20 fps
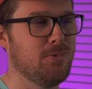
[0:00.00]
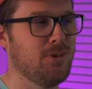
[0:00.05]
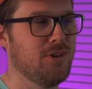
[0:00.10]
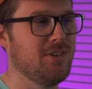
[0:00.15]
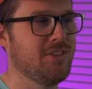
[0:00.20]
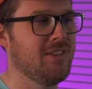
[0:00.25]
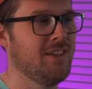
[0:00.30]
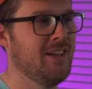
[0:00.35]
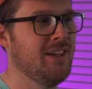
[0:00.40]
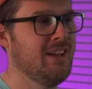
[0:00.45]

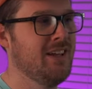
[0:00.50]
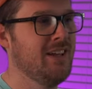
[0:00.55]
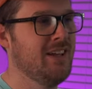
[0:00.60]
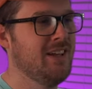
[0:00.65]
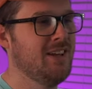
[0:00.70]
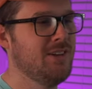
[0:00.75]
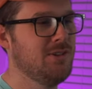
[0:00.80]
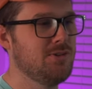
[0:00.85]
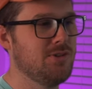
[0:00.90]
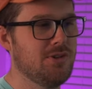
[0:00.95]
with
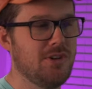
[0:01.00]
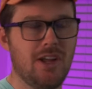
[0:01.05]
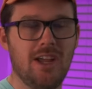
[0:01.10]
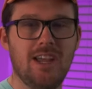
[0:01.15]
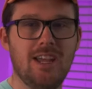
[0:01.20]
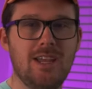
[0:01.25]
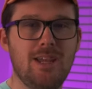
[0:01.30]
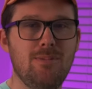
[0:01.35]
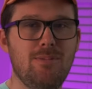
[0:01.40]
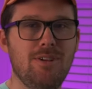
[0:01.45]
should
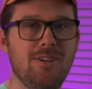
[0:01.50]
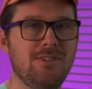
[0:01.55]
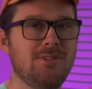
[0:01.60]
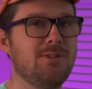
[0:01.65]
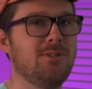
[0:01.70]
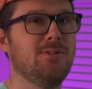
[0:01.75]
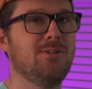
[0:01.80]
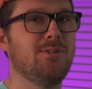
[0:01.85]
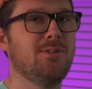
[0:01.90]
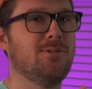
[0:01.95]
A be
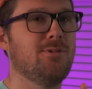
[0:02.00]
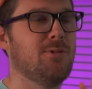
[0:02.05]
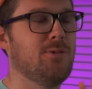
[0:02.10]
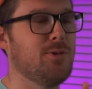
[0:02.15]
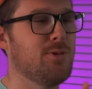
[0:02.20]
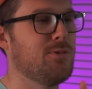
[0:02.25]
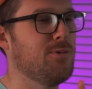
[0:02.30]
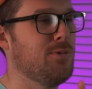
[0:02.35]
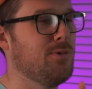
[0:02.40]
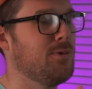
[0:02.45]
tuned to
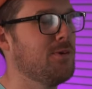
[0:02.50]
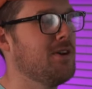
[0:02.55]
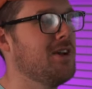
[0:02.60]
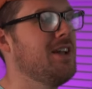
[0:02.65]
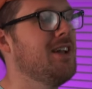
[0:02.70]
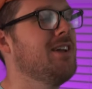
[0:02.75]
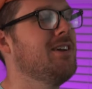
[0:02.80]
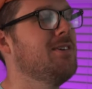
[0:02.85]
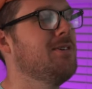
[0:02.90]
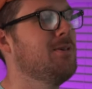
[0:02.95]
440